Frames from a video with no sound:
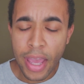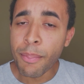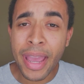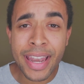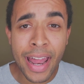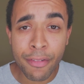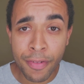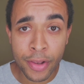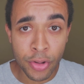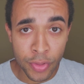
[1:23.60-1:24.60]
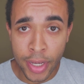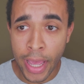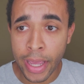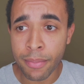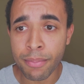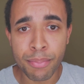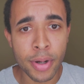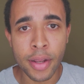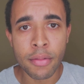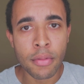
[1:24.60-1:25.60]
it may not affect you today,
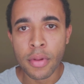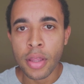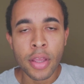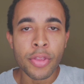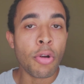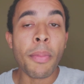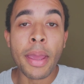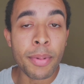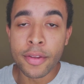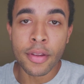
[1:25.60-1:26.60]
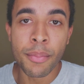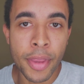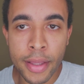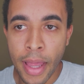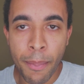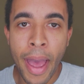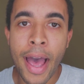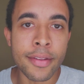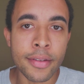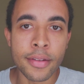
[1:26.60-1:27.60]
but there may be something that
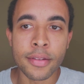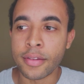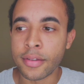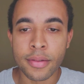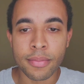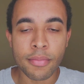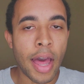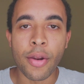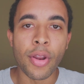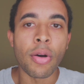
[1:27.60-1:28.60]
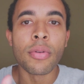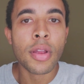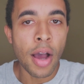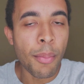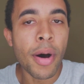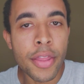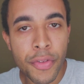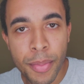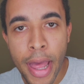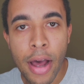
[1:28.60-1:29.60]
passes, I don't know, a month
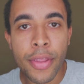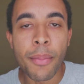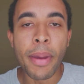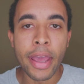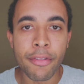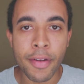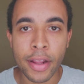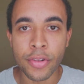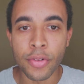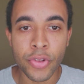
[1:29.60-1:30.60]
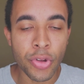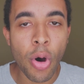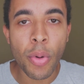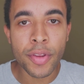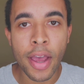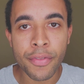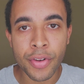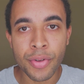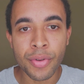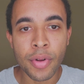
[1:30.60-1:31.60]
from now that may affect you. So you always
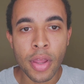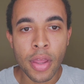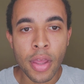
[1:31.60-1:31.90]
have to